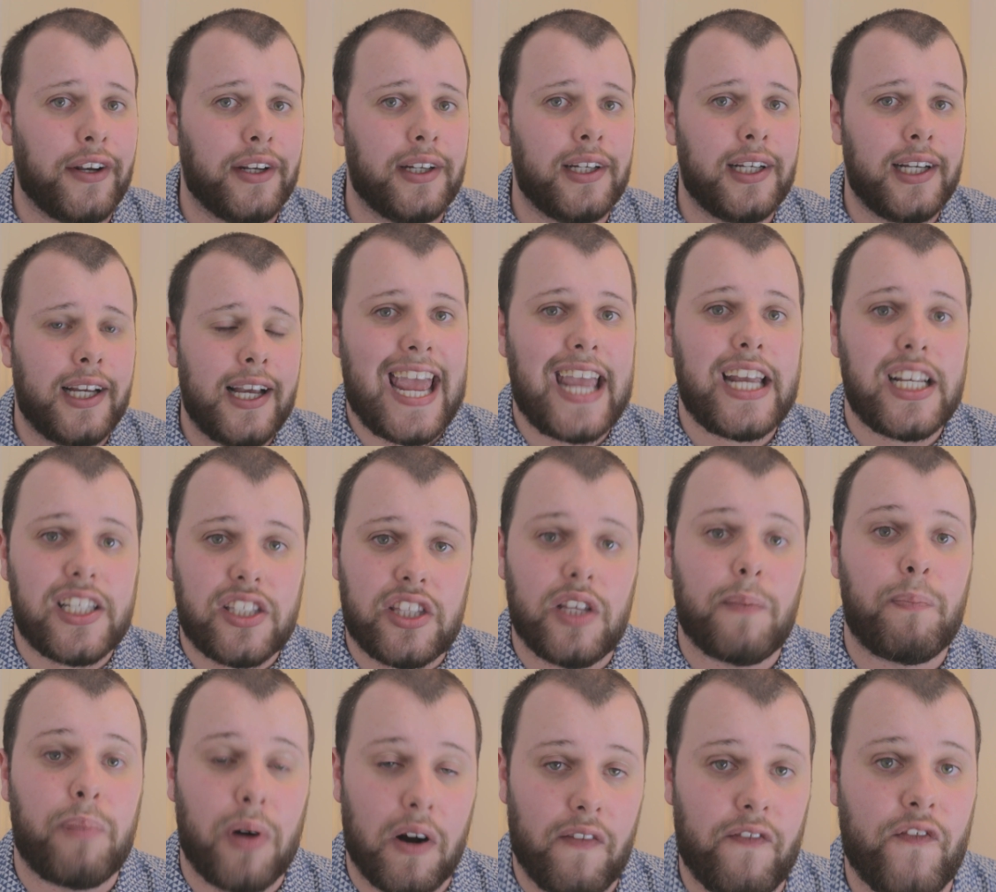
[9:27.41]
that takes
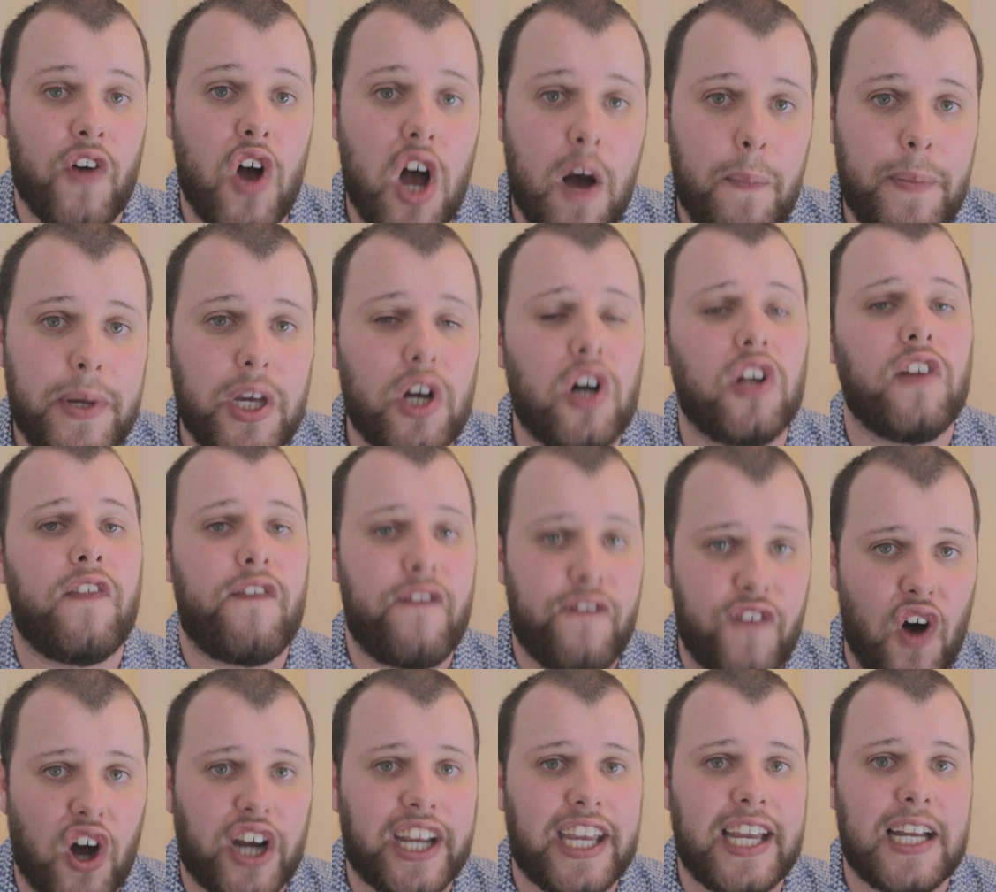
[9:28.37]
the proverbial
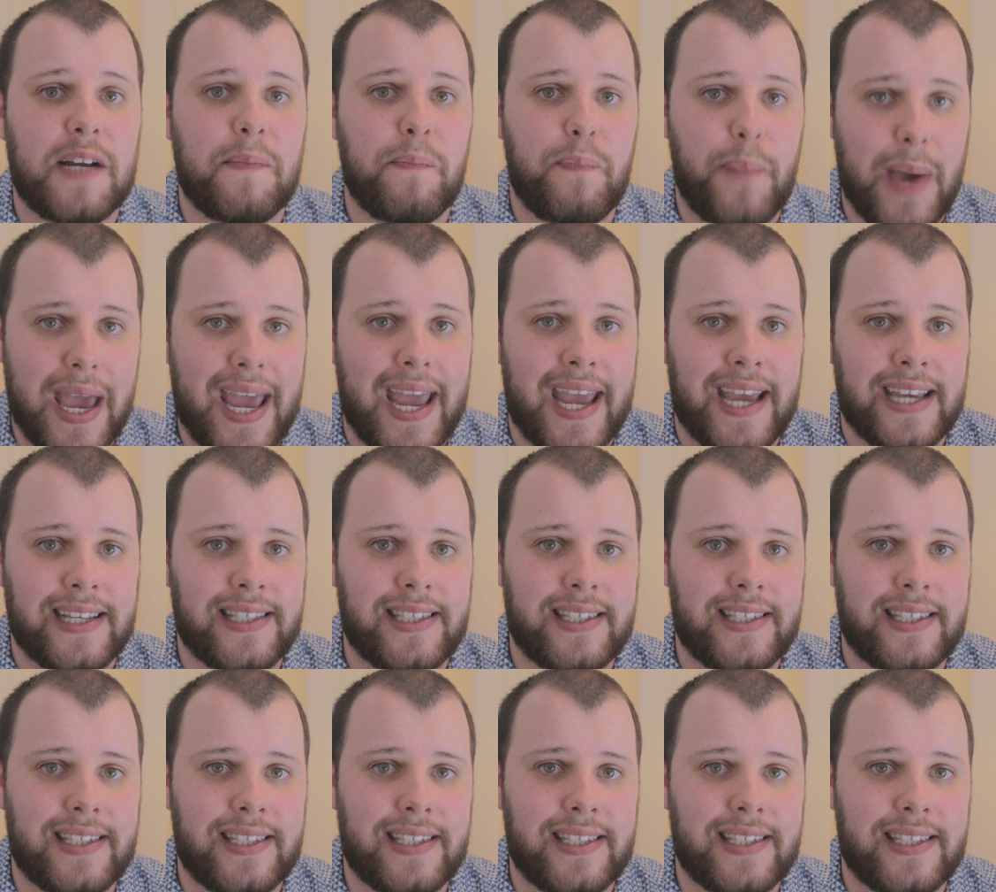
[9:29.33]
fucking piss